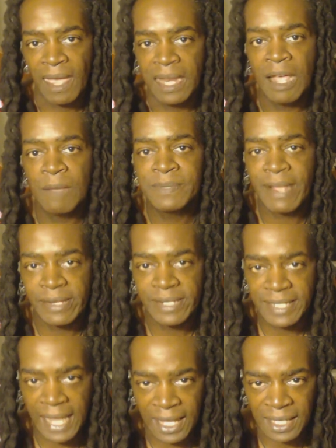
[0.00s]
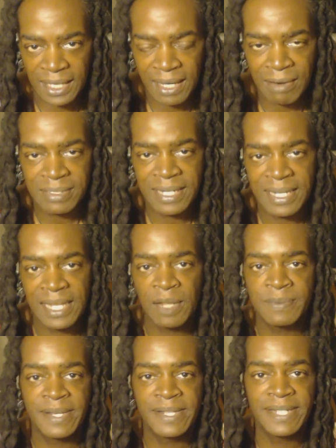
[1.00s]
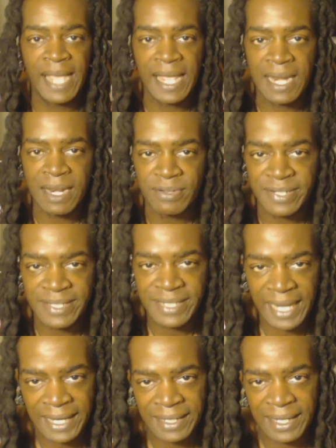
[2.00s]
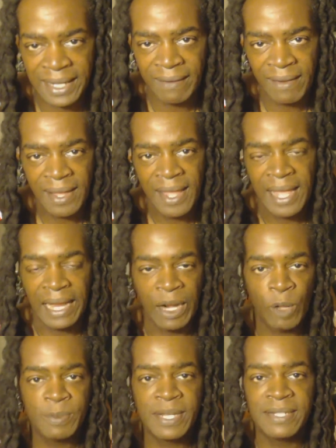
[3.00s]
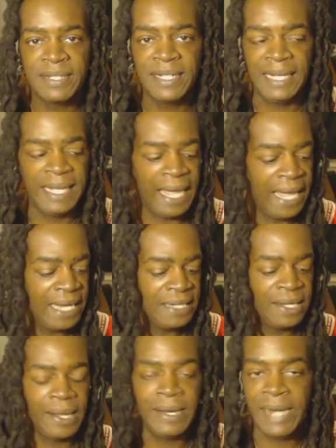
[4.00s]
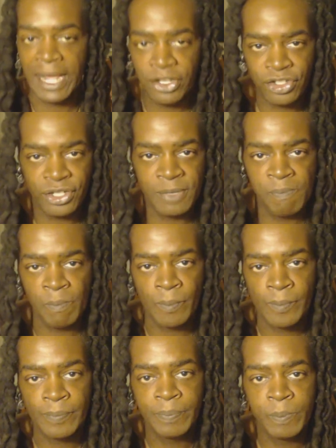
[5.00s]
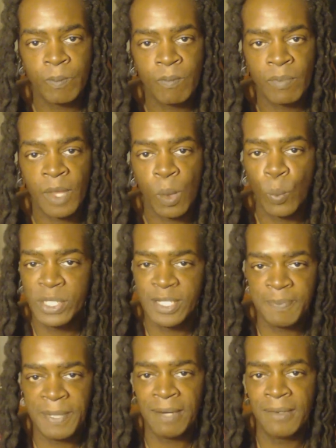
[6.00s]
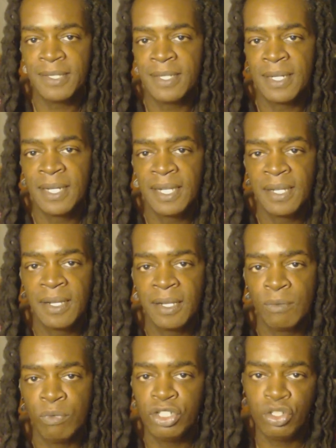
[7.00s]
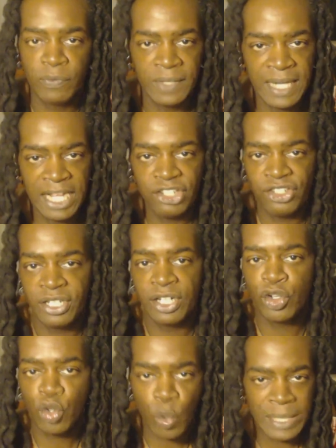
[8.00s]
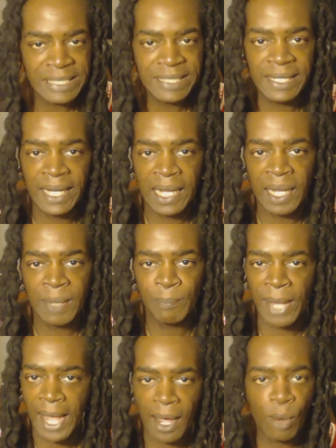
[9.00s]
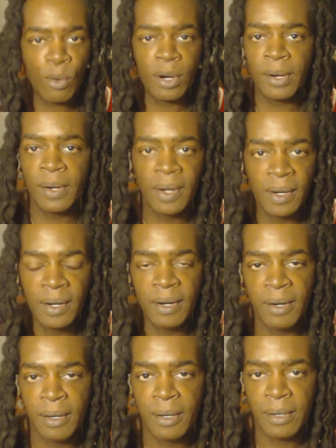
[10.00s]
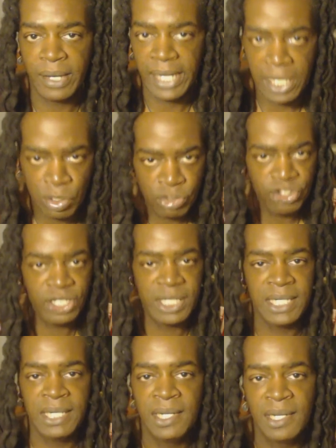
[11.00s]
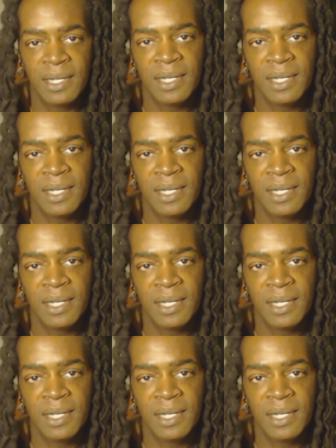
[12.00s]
It helps us to gain clarity. It helps us to gain understanding. It helps us to gain connection with spirit, rejuvenation, anointing, power, energy.